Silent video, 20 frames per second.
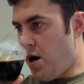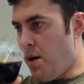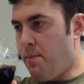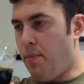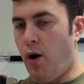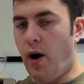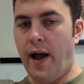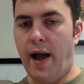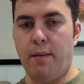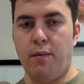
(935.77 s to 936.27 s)

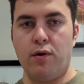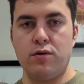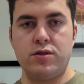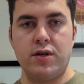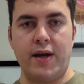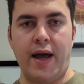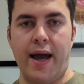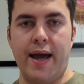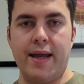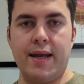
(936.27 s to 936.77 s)
But I am also
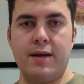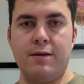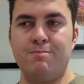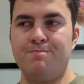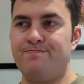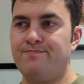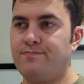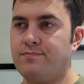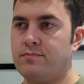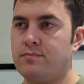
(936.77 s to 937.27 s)
getting,
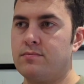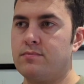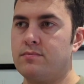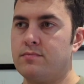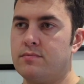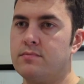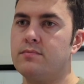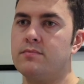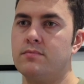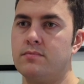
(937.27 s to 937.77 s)

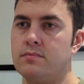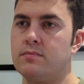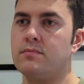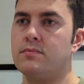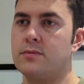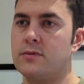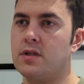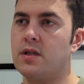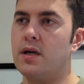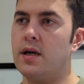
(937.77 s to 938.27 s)

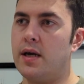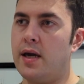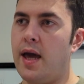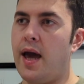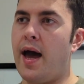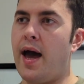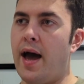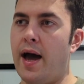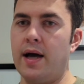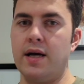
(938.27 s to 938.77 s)

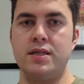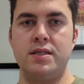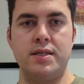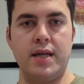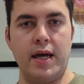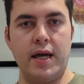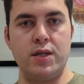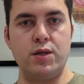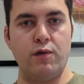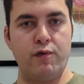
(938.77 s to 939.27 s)
yeah, a
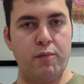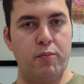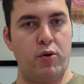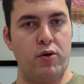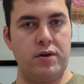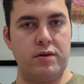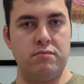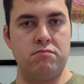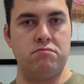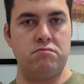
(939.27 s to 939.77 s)
sticky toffee
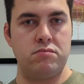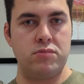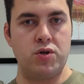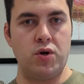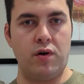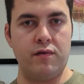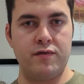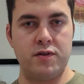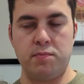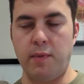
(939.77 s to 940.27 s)
pudding
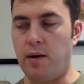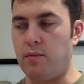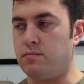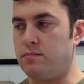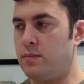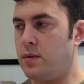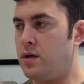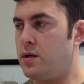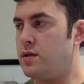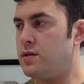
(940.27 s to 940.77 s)
sort of smell.
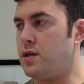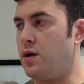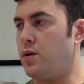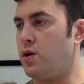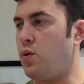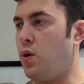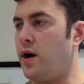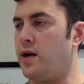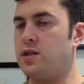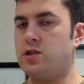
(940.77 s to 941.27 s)
So
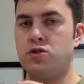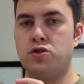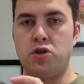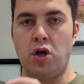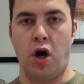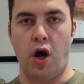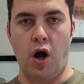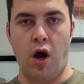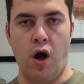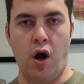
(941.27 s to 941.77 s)
quite
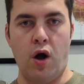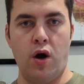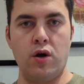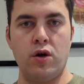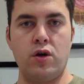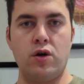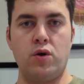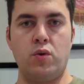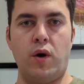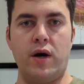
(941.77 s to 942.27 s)

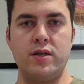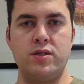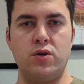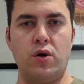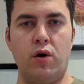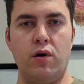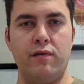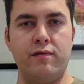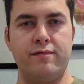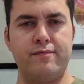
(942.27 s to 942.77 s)
dark, quite
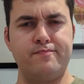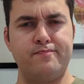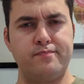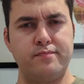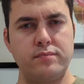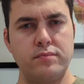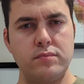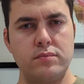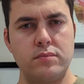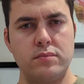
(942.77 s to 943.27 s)
sort of,
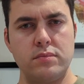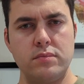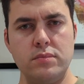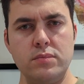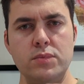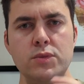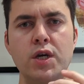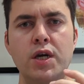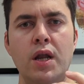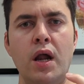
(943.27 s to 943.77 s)

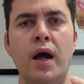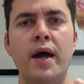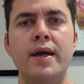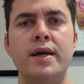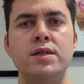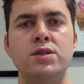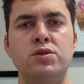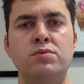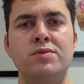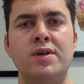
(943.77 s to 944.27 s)
you know, you
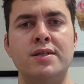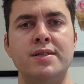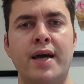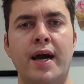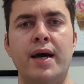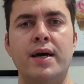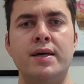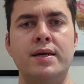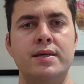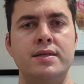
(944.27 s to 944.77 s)
can sometimes
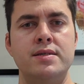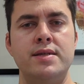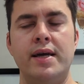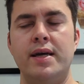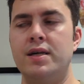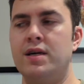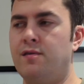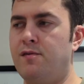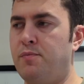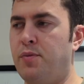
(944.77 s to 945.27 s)
get a sticky
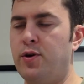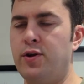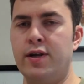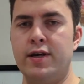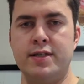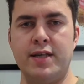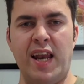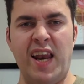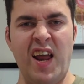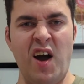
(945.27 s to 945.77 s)
toffee pudding
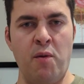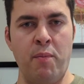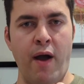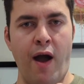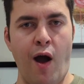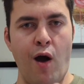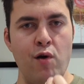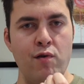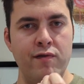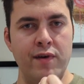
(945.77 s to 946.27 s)
that's a little bit
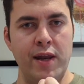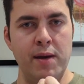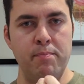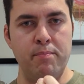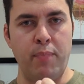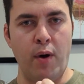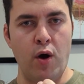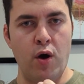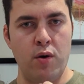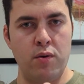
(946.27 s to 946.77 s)
overly
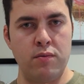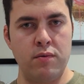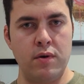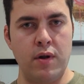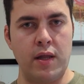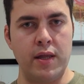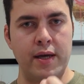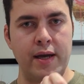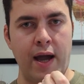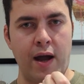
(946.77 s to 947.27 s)
burnt,
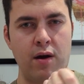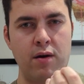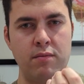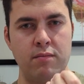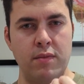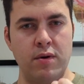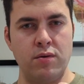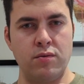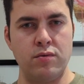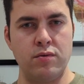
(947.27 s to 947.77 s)
like the
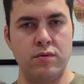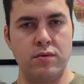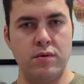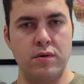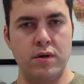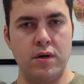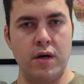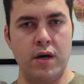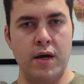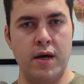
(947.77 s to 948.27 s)
caramel
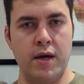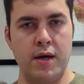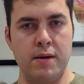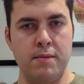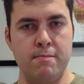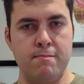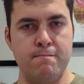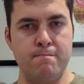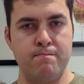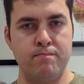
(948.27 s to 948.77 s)

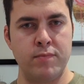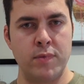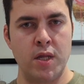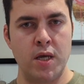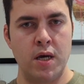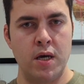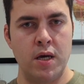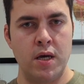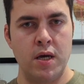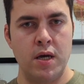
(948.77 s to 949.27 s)

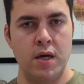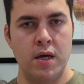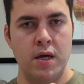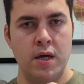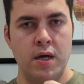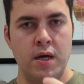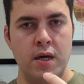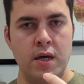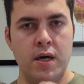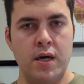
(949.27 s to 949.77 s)

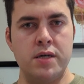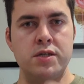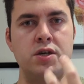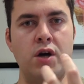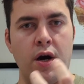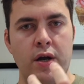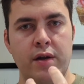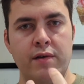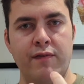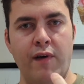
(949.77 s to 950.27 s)
is
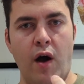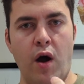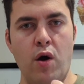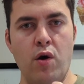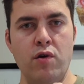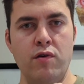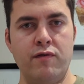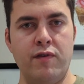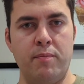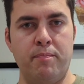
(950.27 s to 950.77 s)
kind of
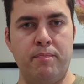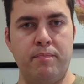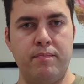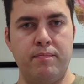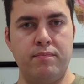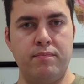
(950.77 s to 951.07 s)
overcooked